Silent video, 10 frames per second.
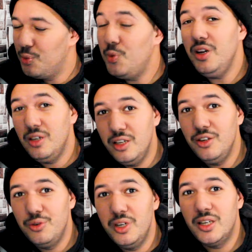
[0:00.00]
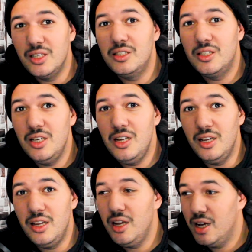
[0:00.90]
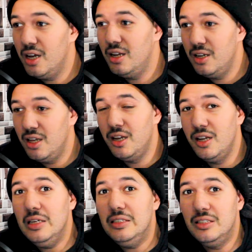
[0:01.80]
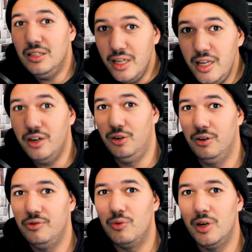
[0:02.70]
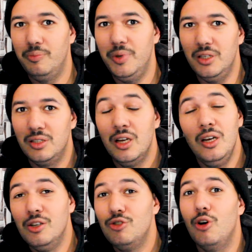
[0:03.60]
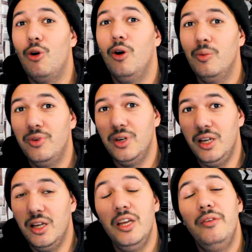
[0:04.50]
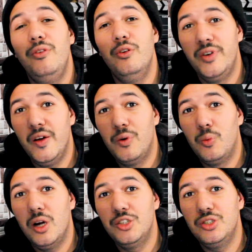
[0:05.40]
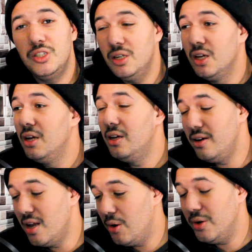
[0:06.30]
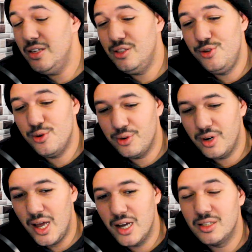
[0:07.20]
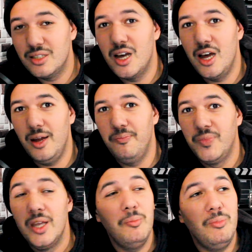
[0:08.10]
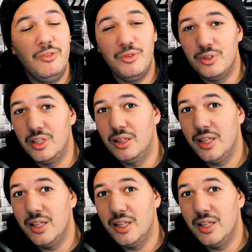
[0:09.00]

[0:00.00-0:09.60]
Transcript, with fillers: we literally can see the end. And then is near of One Piece. So hopefully, if you've never watched it, now is your last time before the